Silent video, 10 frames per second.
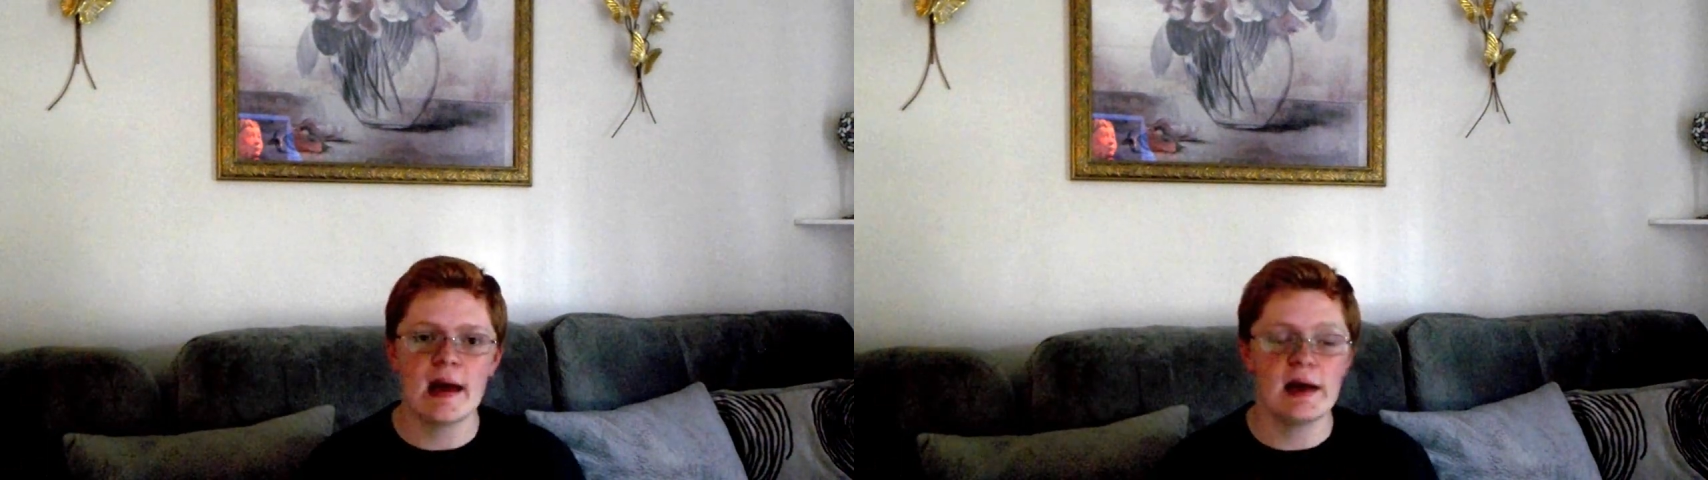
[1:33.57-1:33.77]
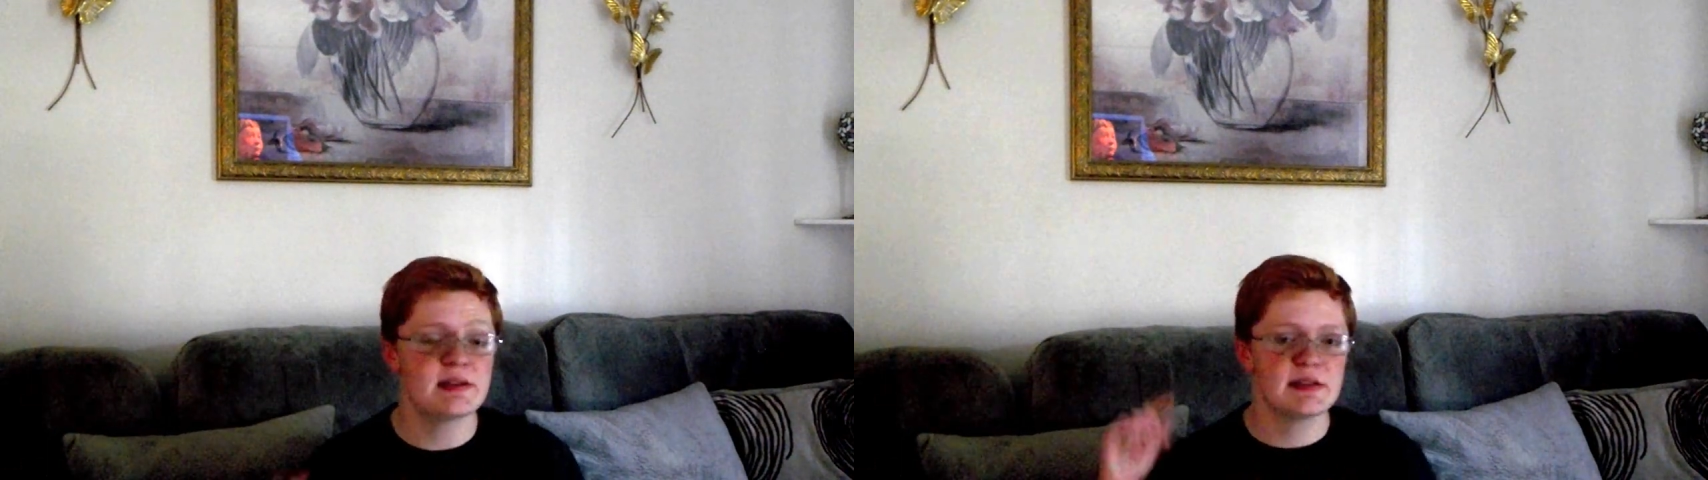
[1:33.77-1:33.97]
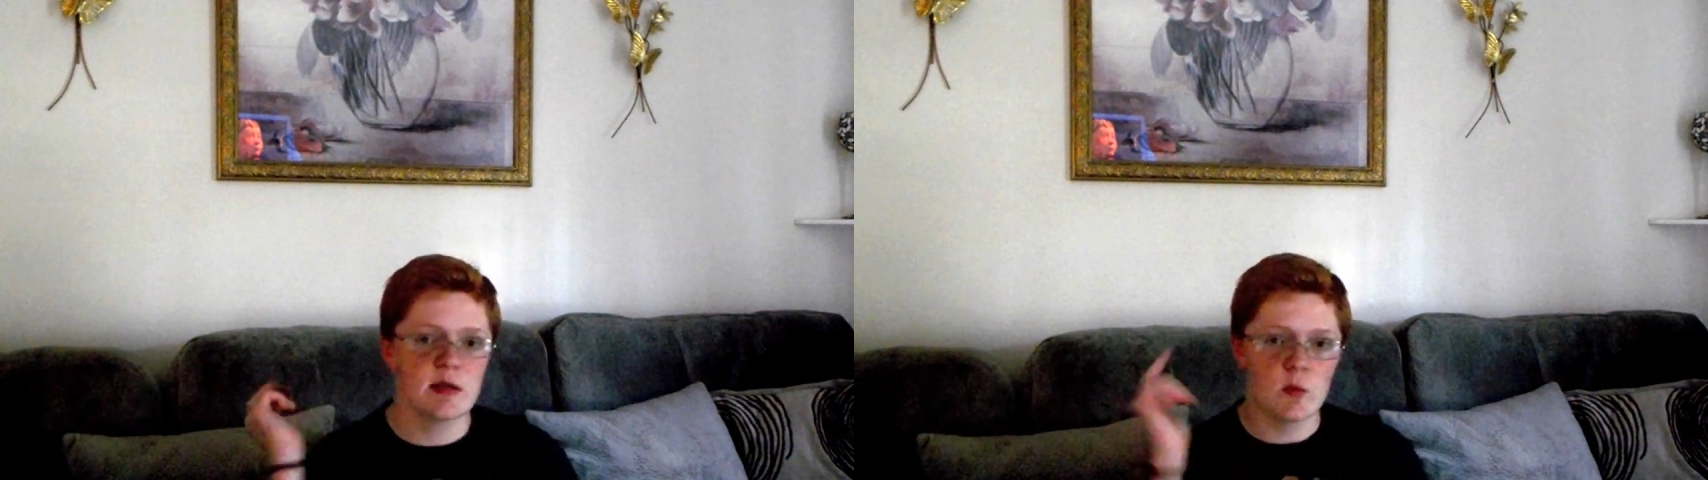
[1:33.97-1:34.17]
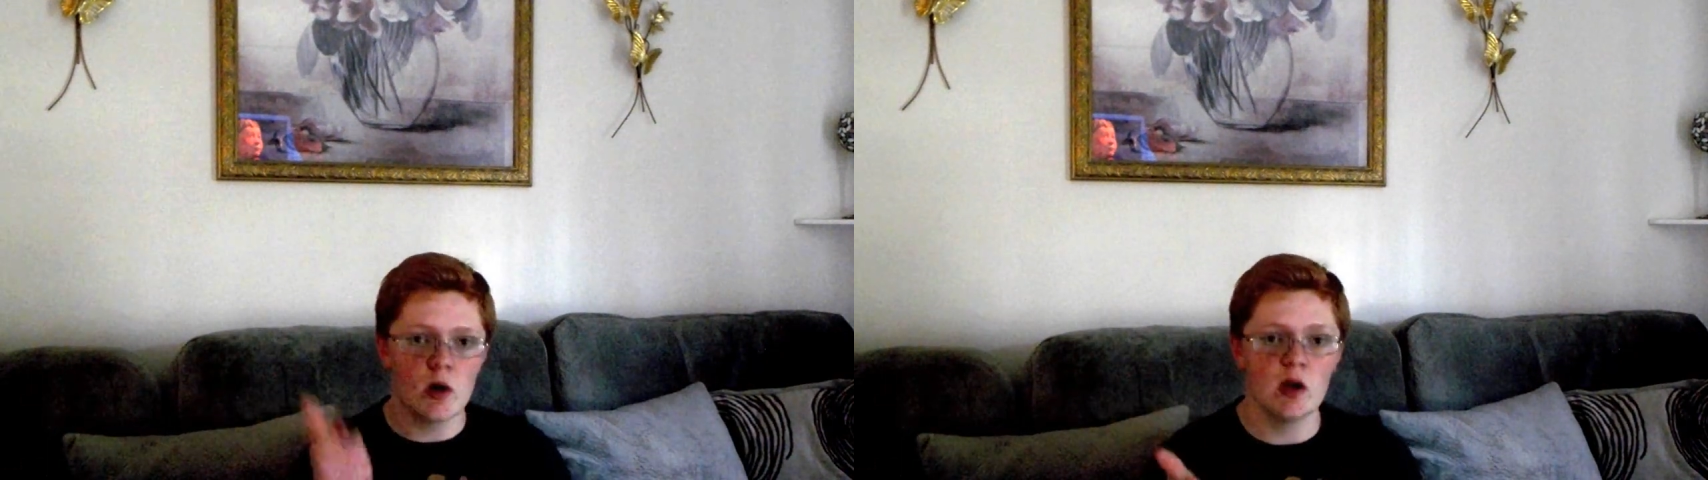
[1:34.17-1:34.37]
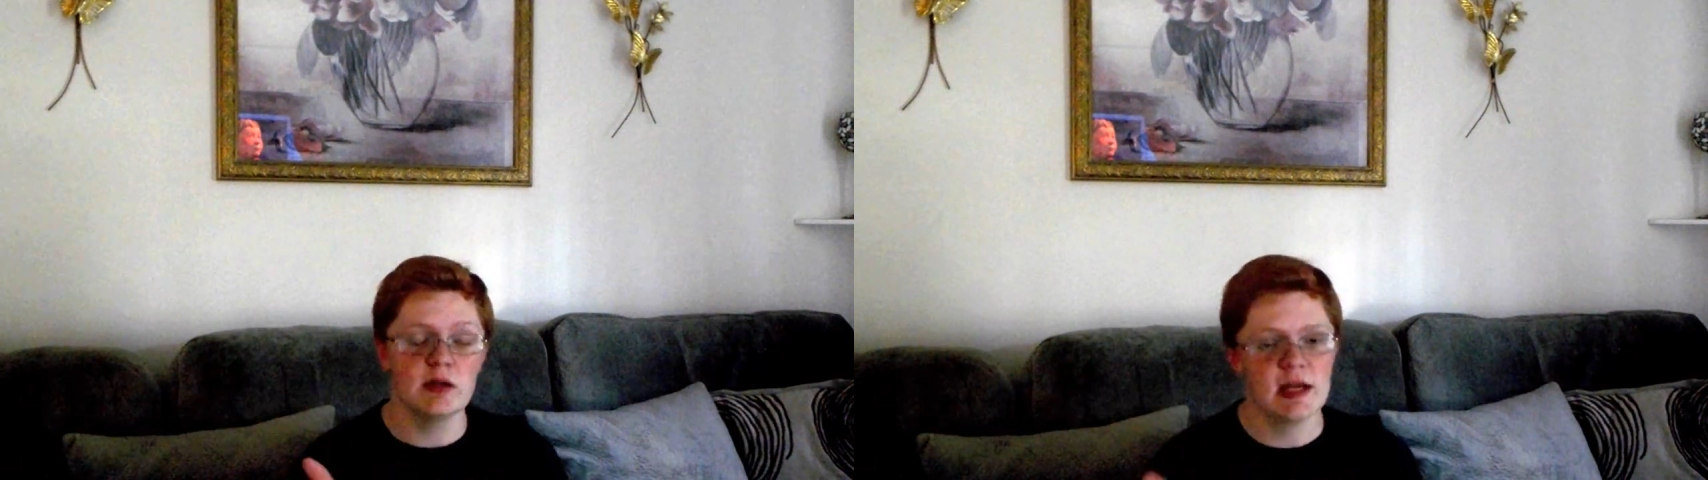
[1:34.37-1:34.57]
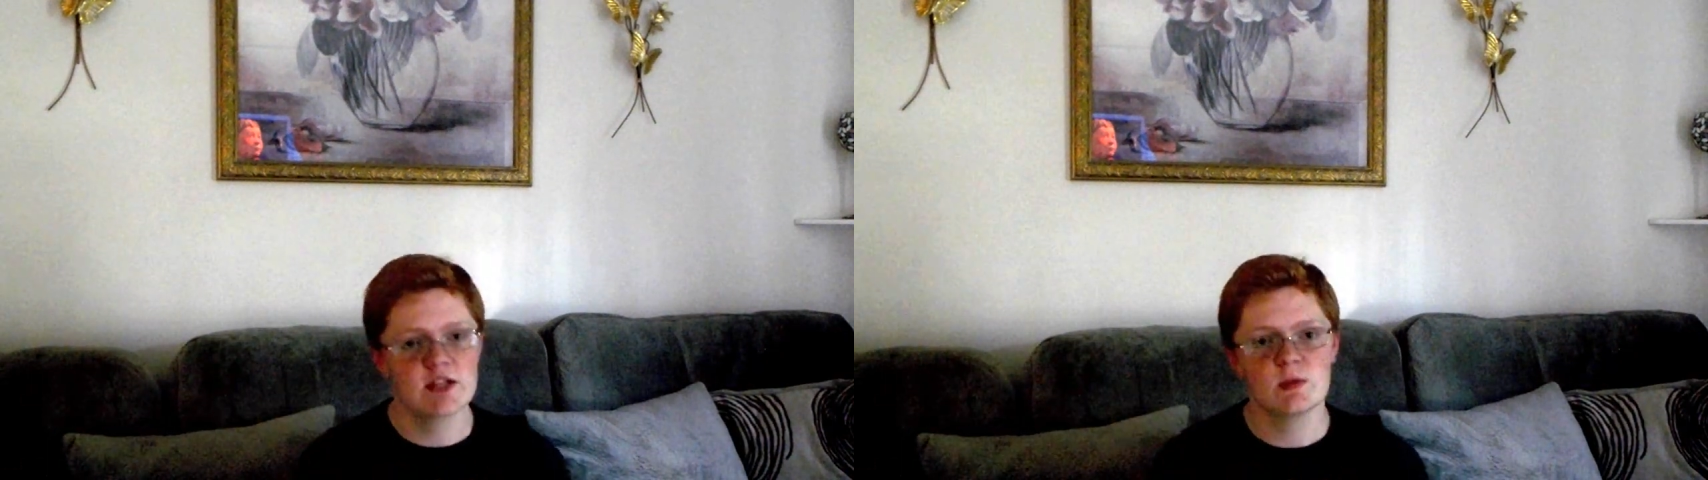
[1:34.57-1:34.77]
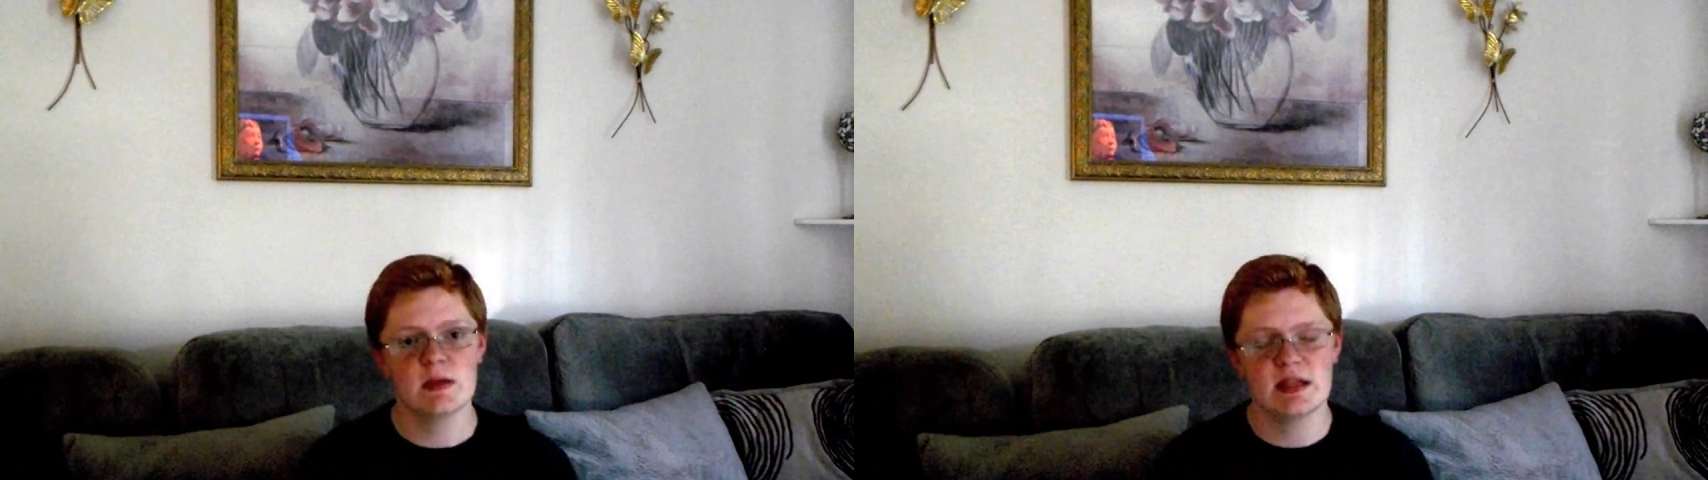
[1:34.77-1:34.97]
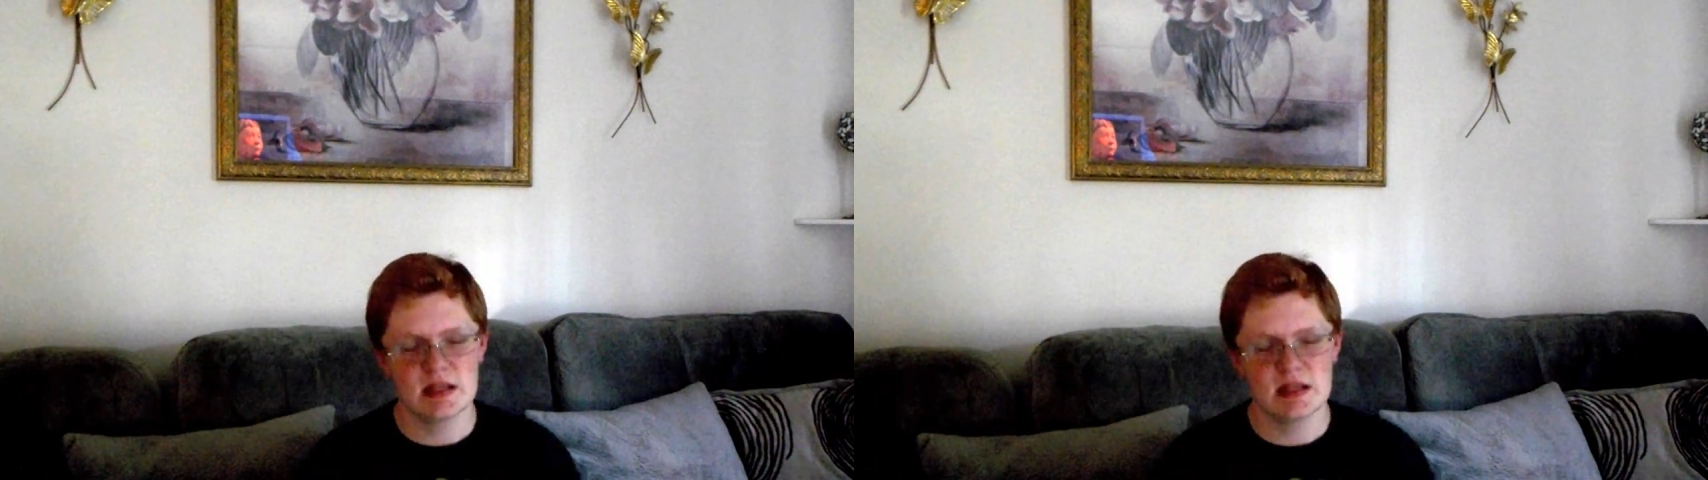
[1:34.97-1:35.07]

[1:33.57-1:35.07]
I'll see you all next week,